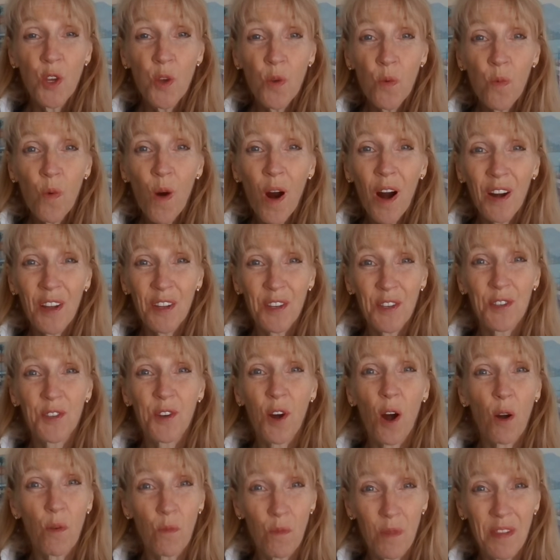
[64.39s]
You want to
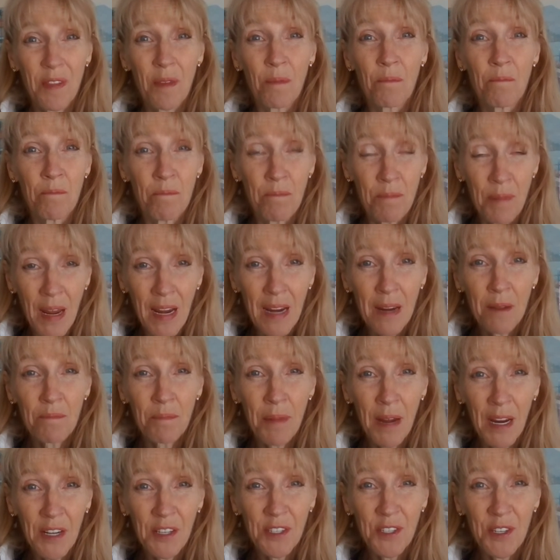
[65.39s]
start with the big
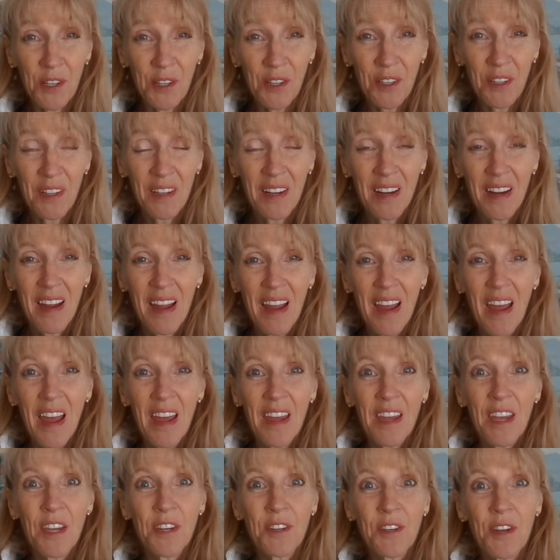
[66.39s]
picture.
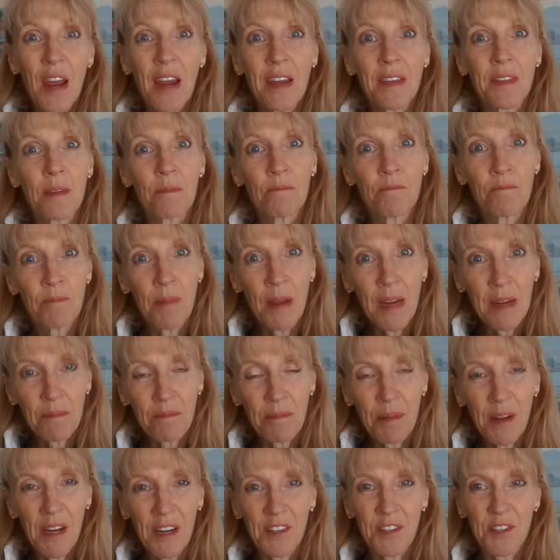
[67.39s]
You take the
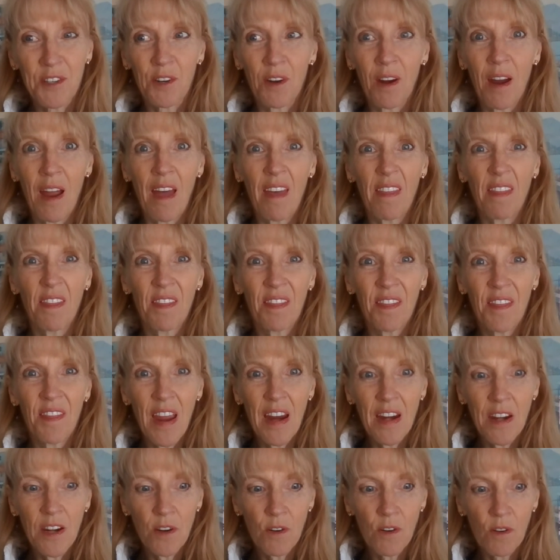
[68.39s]
big picture and
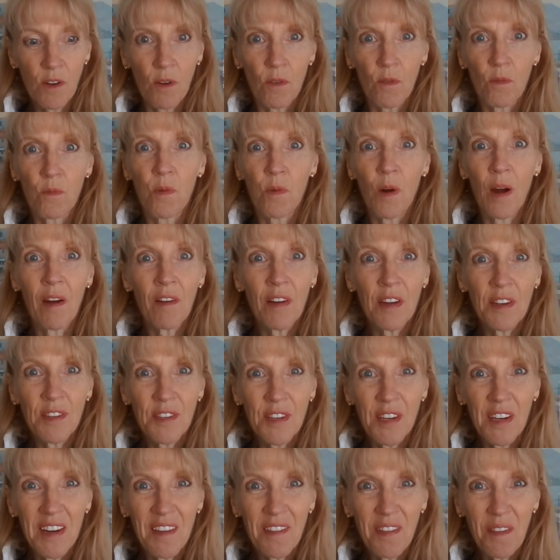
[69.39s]
then you go, where
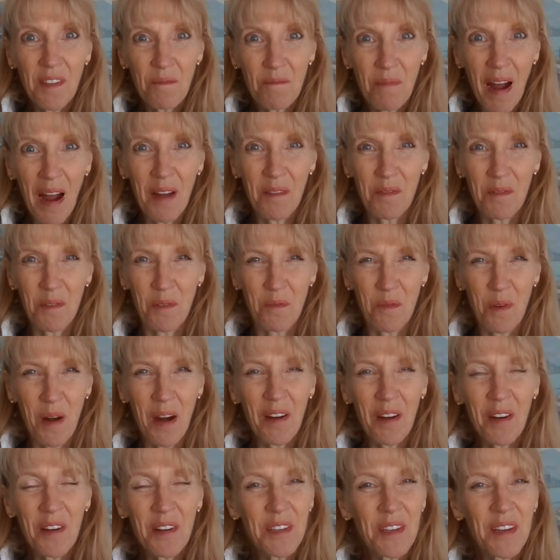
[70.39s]
is it in the Bible?
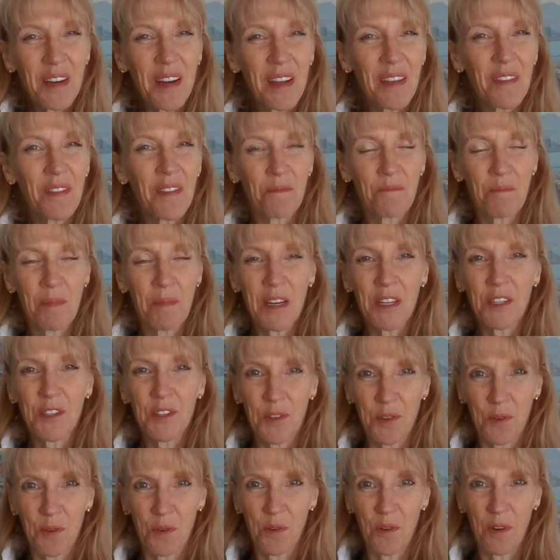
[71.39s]
Where is it in the big
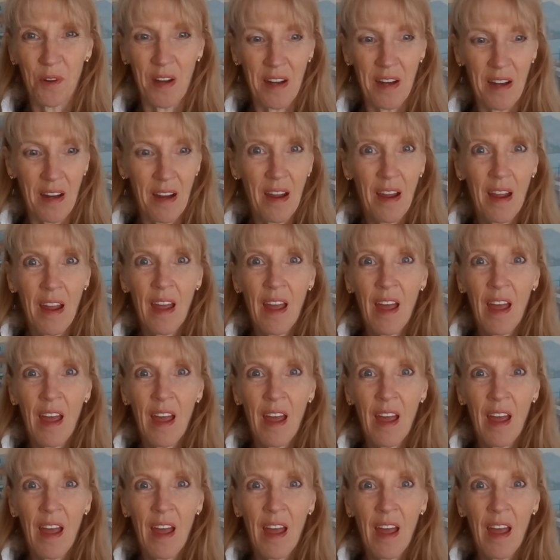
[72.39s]
story?